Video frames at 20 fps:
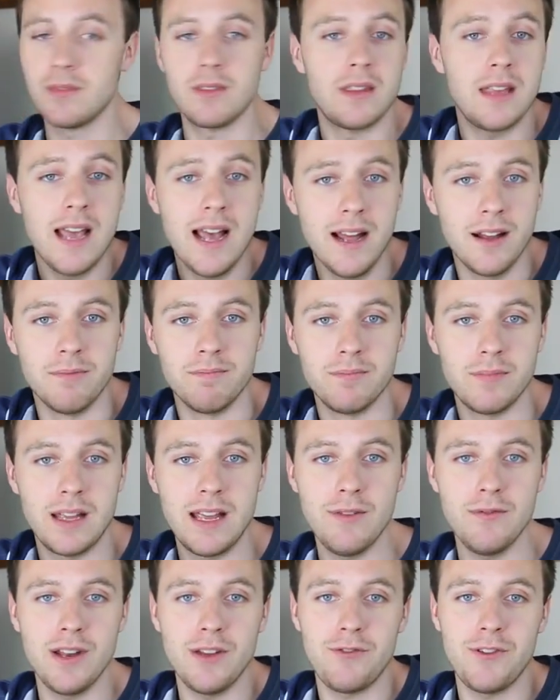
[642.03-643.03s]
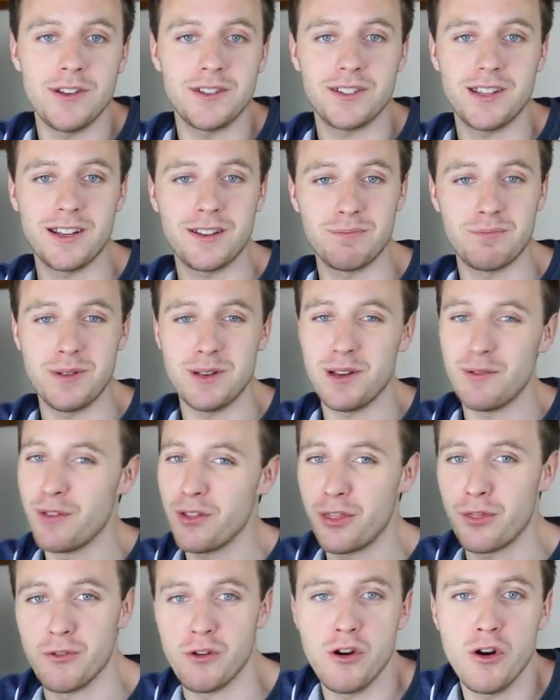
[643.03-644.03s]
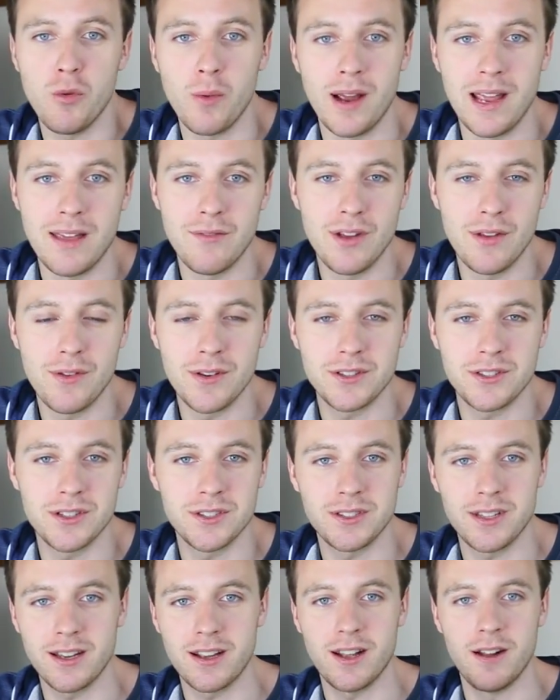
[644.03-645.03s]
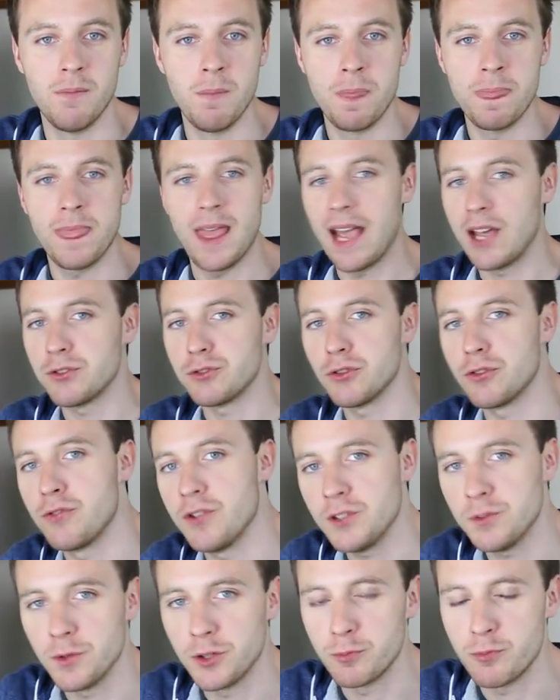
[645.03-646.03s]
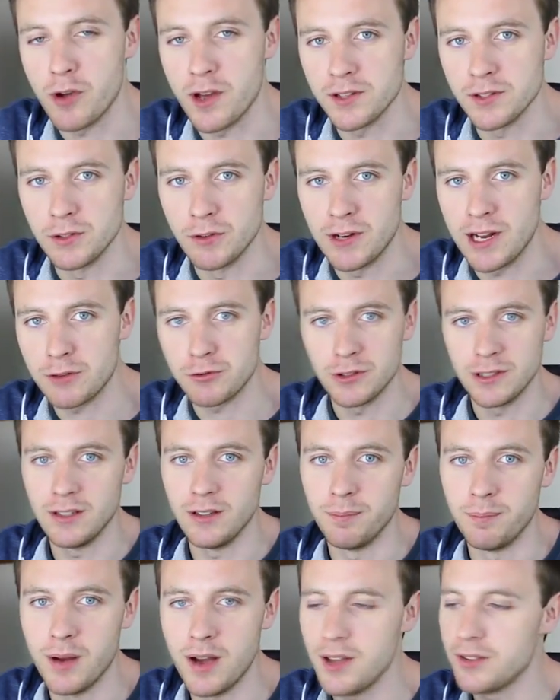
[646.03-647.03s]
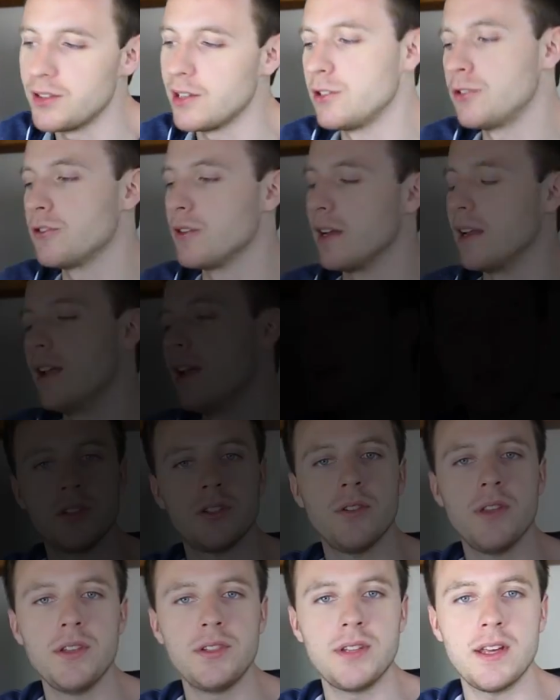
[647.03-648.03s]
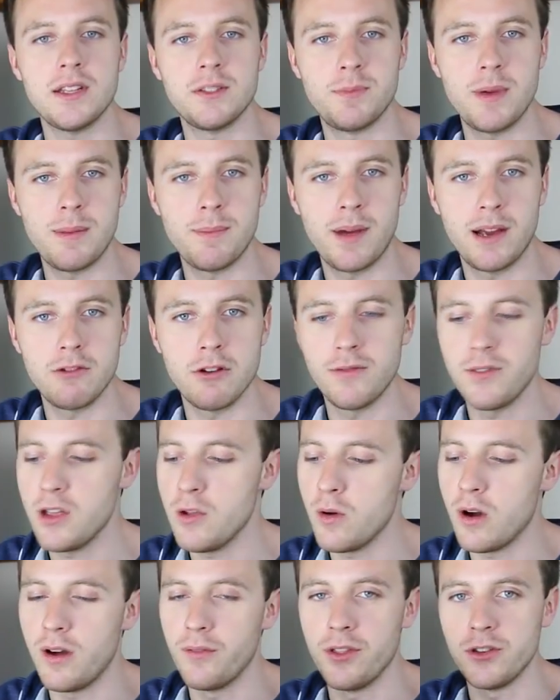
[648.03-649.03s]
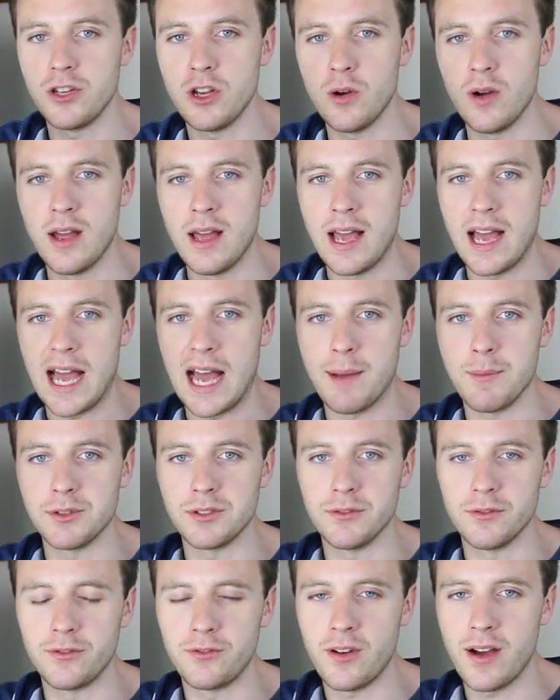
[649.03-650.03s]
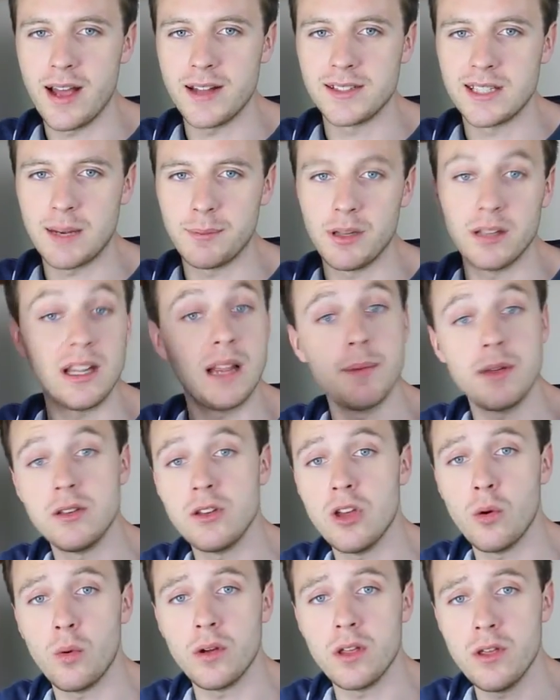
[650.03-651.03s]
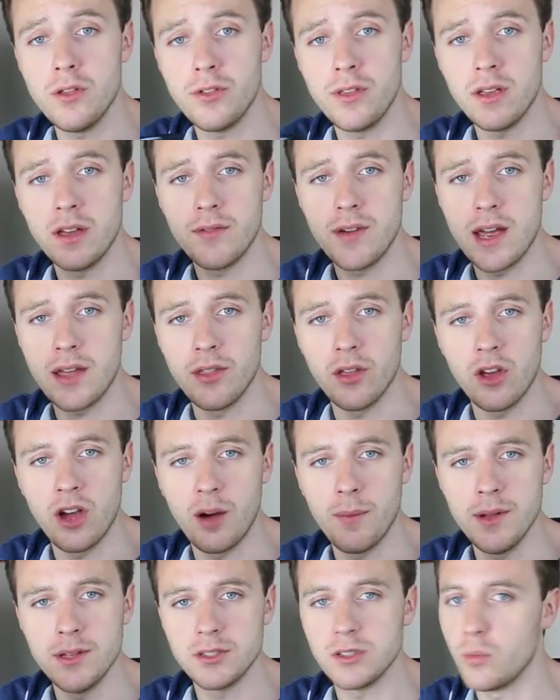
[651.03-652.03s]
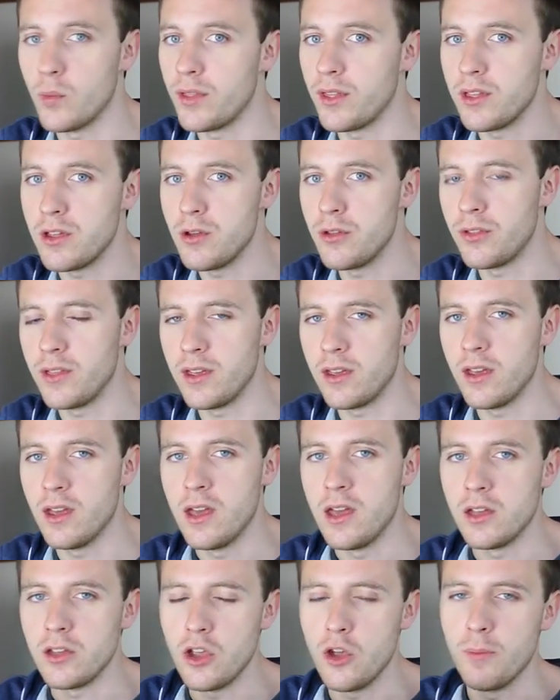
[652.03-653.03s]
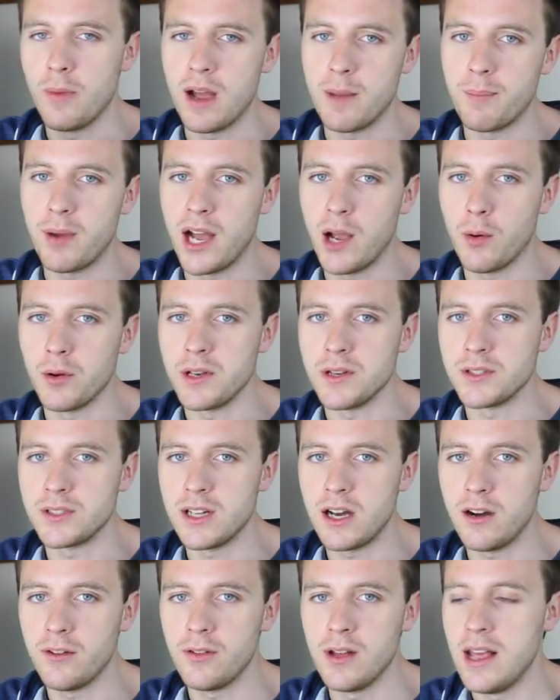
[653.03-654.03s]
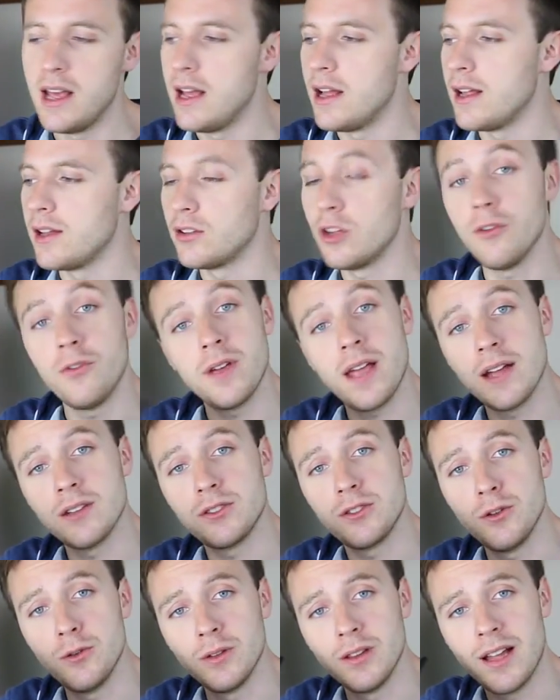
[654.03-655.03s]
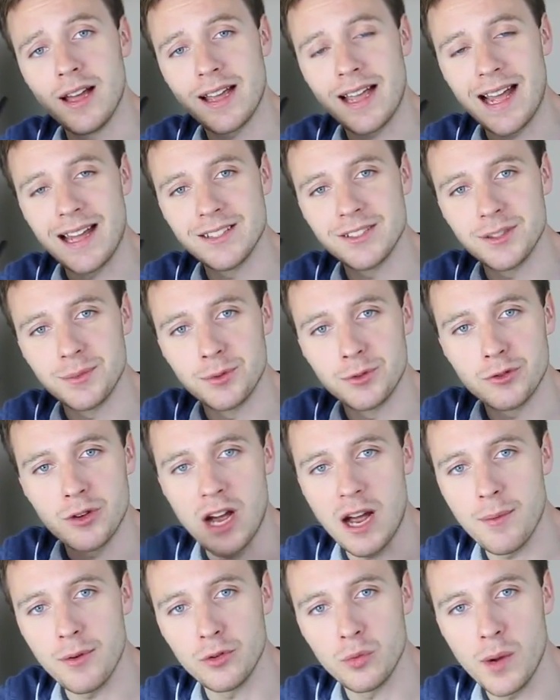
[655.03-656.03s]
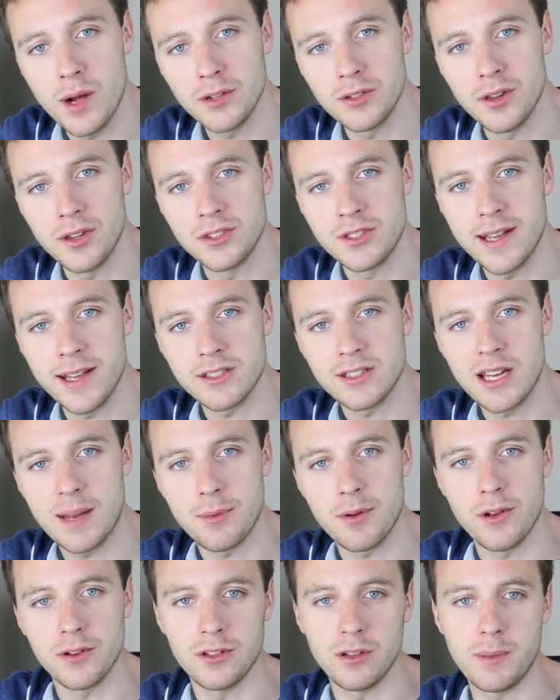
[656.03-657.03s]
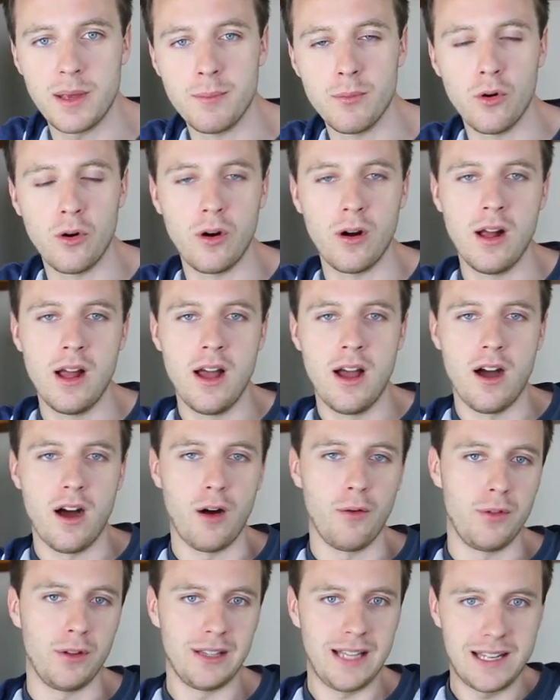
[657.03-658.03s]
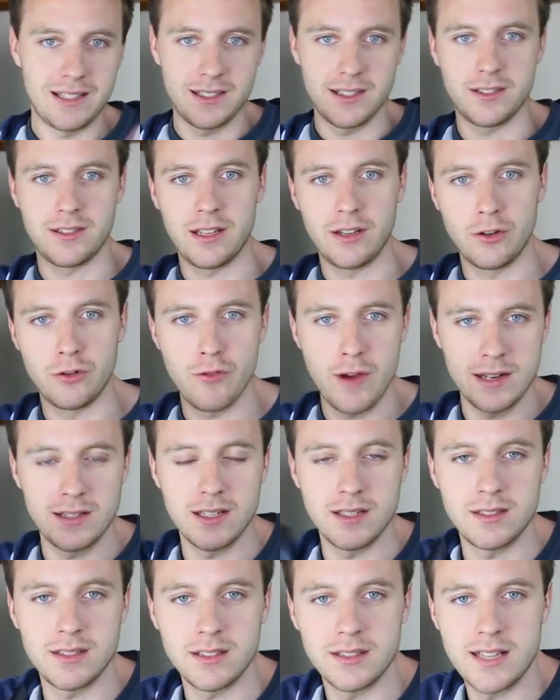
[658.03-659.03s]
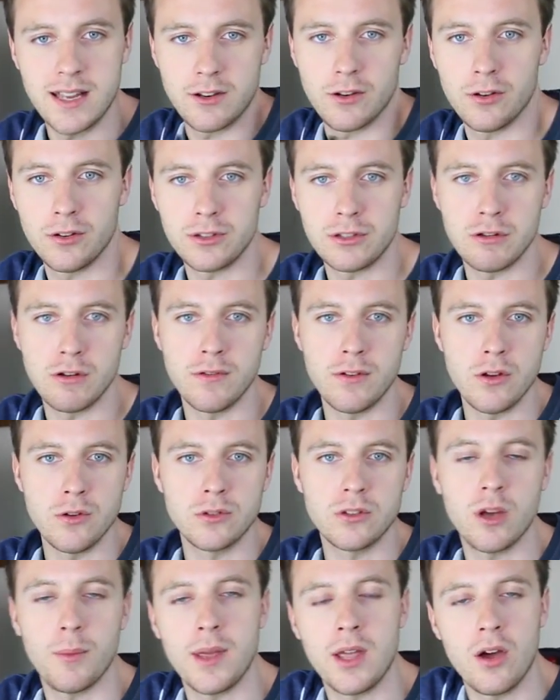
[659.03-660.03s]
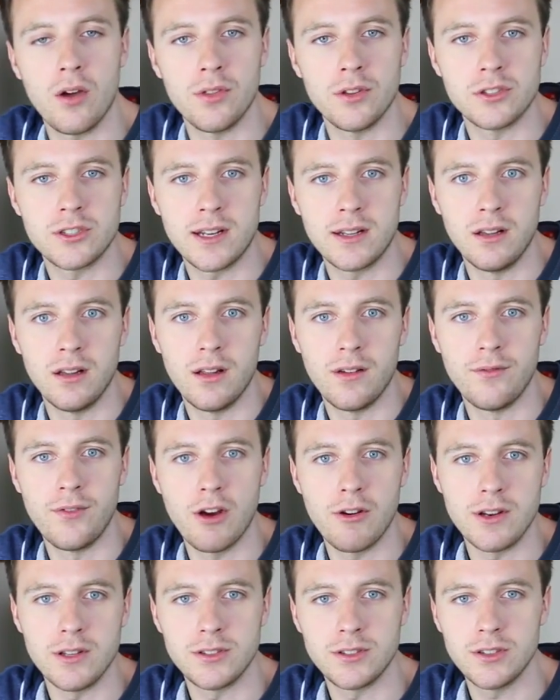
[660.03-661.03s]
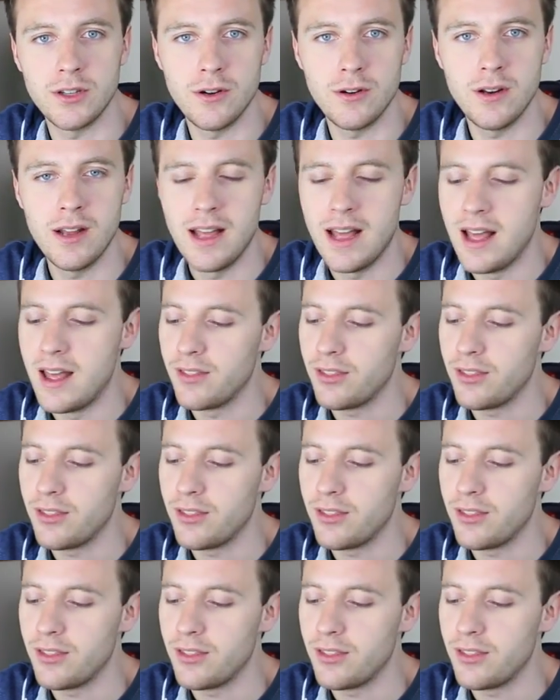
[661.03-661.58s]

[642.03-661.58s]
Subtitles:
Yeah, even if it's like a bit of a throwaway, even if it's just like an extra Christmas present or an extra little birthday treat. So this has been my review of the new Amazon Fire tablet. Let me know what you think of it in the comments and whether you think you might buy one yourself. Don't forget to like and subscribe as well to the Tech Chat, because there'll be more of the latest and greatest technology reviews coming on the channel very soon.